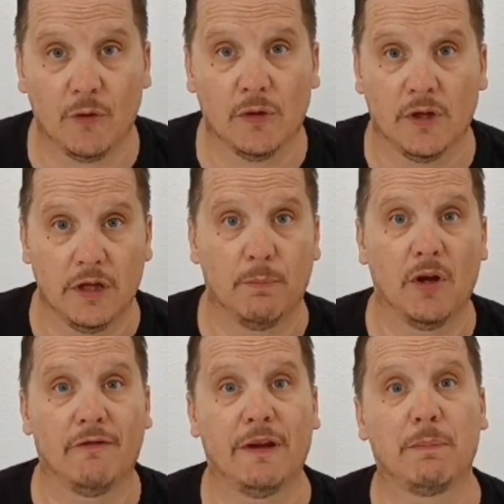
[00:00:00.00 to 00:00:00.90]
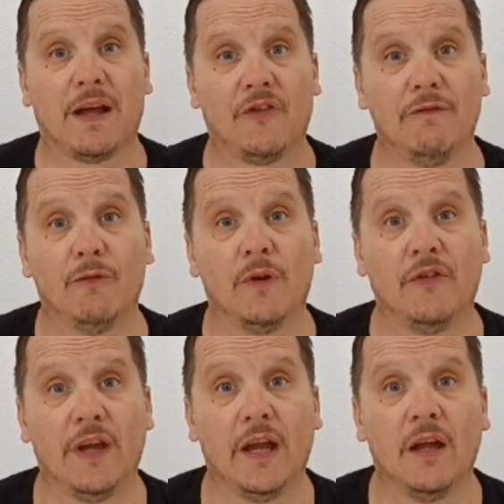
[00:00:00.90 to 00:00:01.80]
your perfect passive
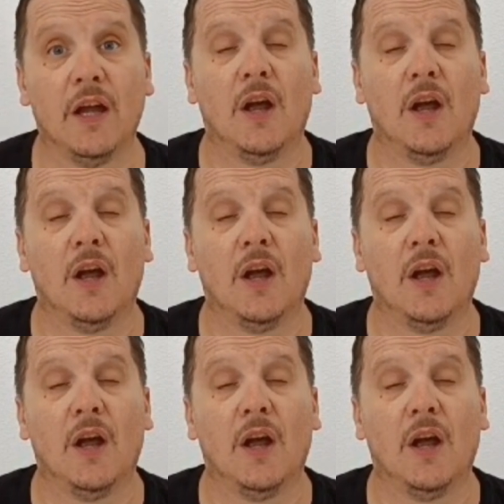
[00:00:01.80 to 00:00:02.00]
voice here.